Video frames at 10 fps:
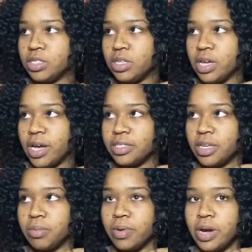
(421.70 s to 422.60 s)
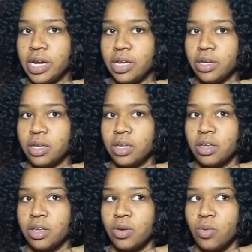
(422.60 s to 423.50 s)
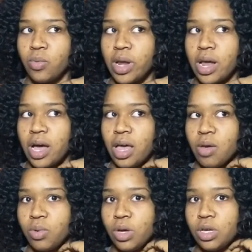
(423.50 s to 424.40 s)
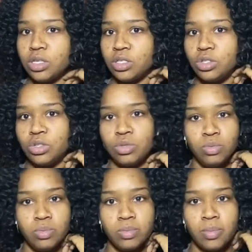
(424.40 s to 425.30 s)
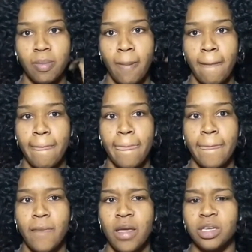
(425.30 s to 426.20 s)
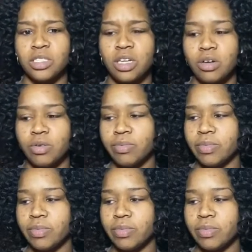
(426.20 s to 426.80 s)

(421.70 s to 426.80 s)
and got separated when I was 2. So